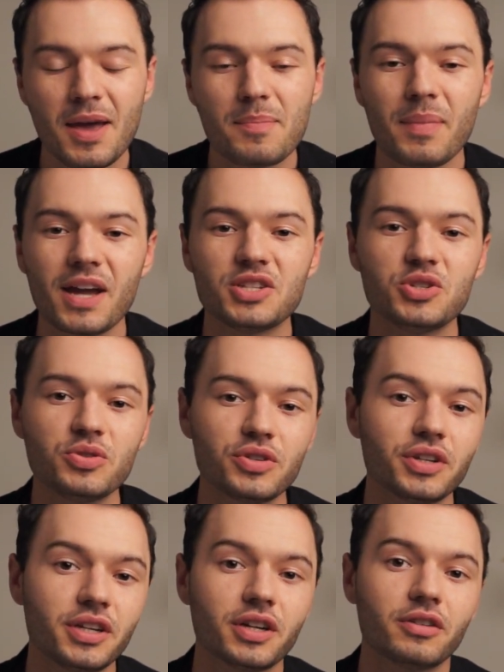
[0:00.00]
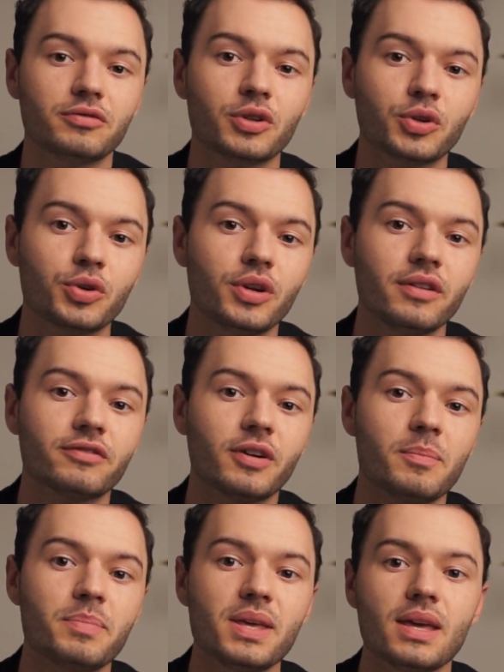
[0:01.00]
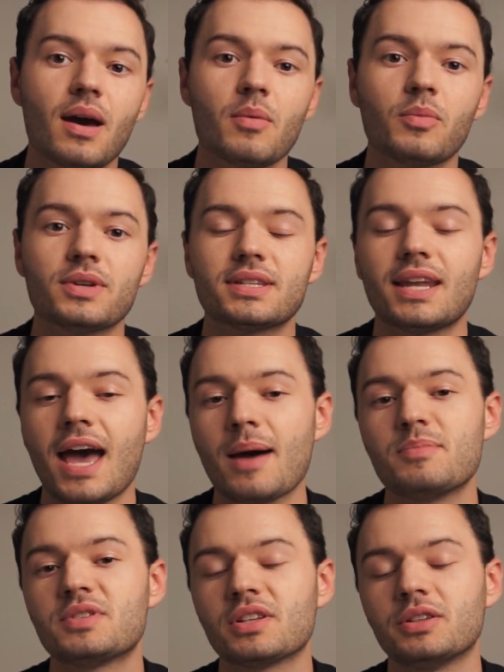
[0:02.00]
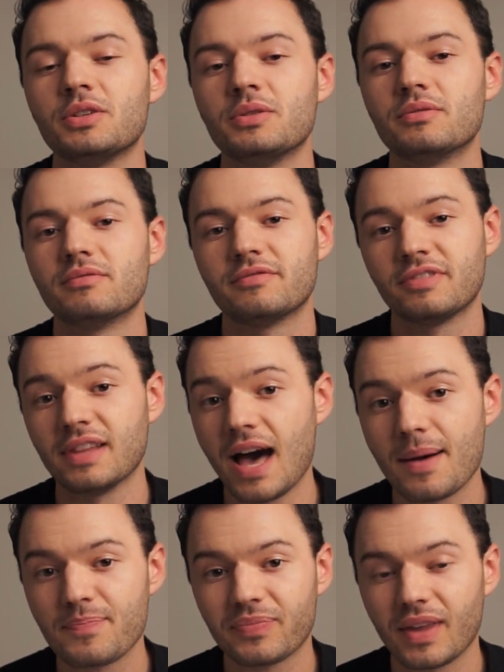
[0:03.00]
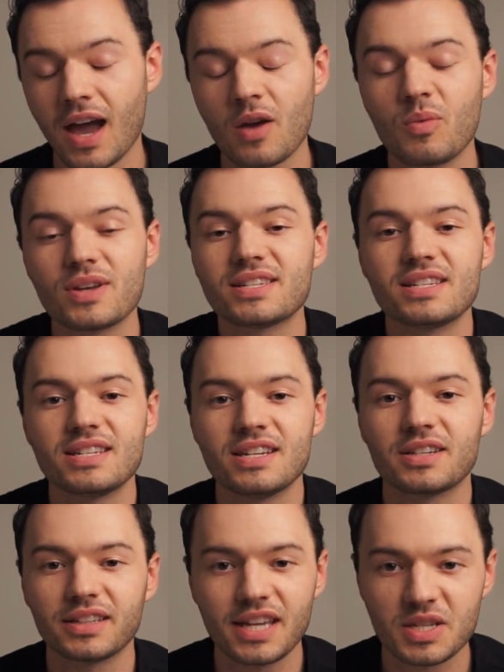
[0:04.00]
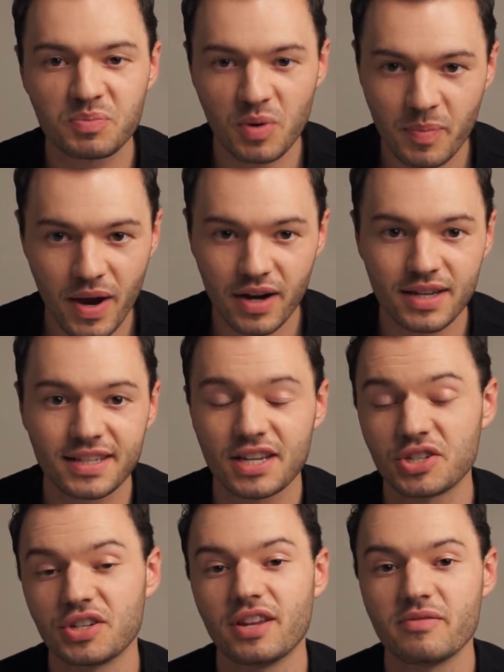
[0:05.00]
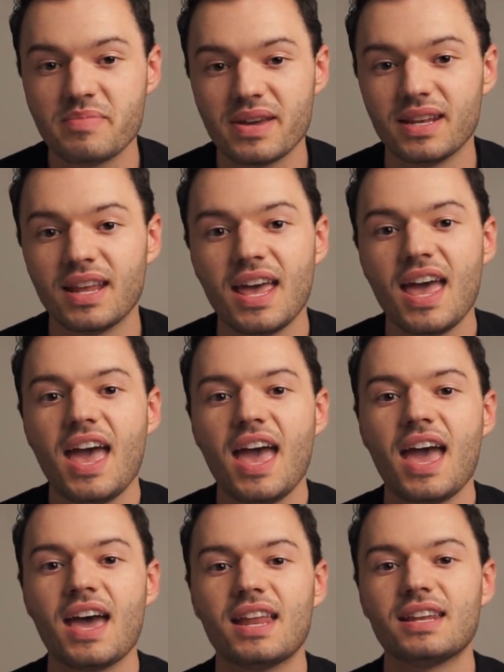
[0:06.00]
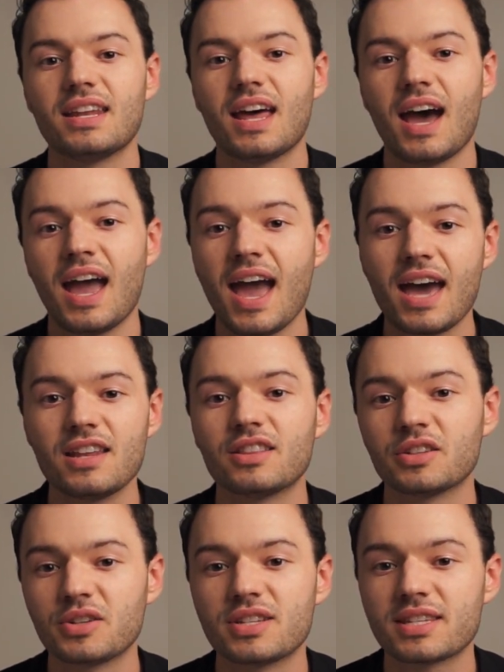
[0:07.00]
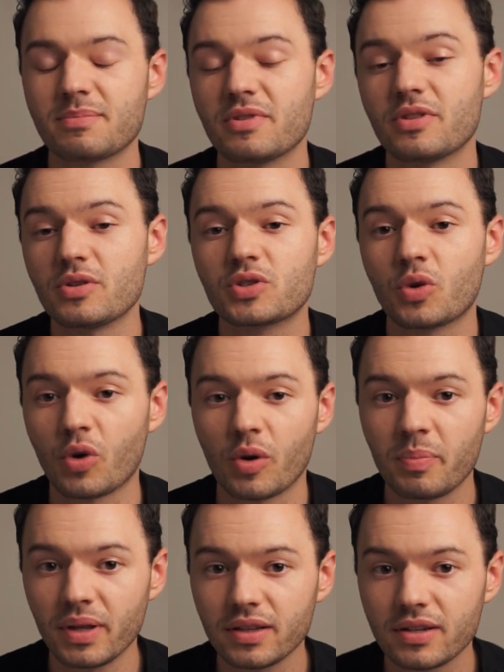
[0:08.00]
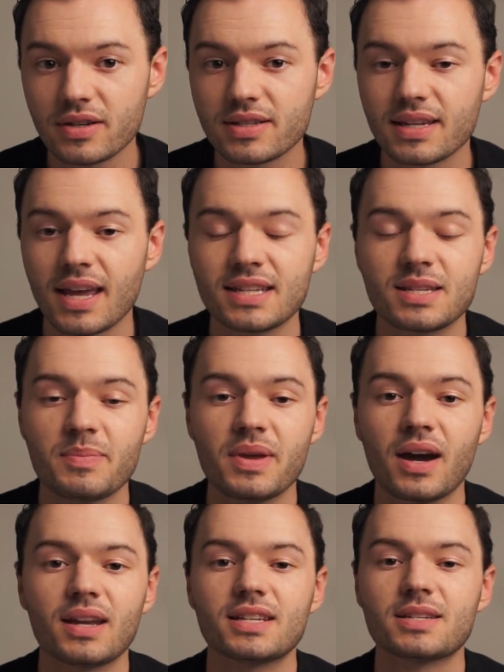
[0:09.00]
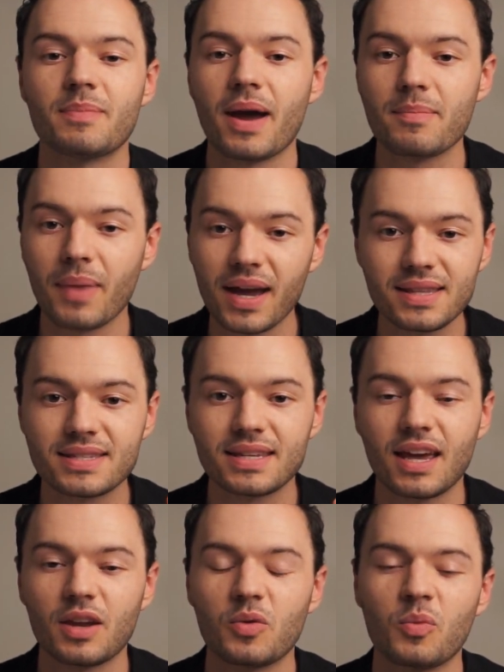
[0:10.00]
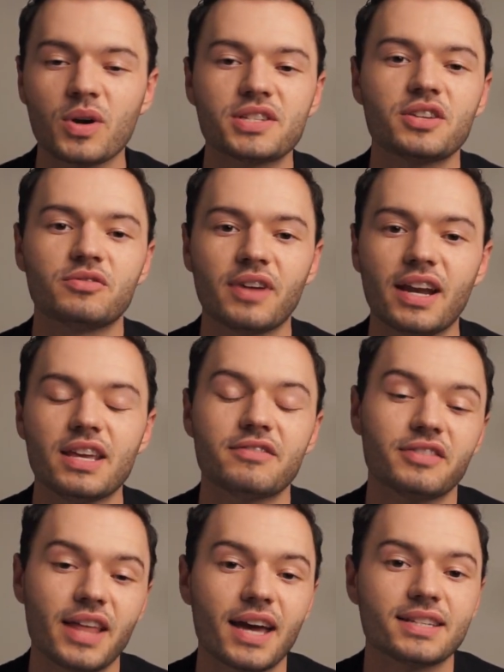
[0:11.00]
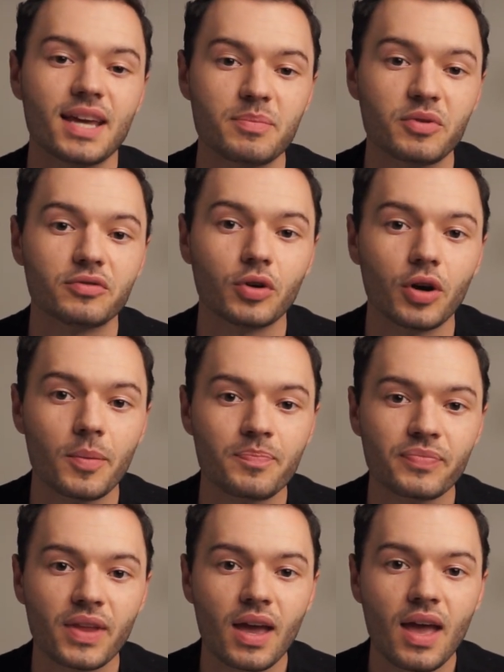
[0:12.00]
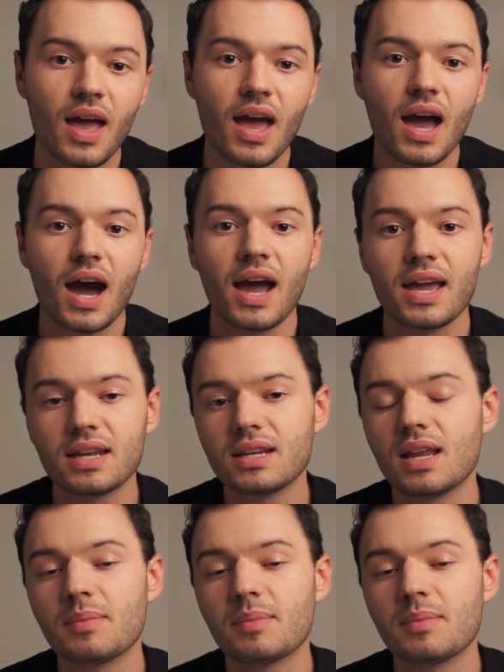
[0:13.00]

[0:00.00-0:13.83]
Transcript: My junior year, recruiting from PM was an absolute flop. I wasn't nearly as prepared as I should have been. And I hadn't learned some of those core pillars, and to be honest, my mindset wasn't ready for that type of role. I ended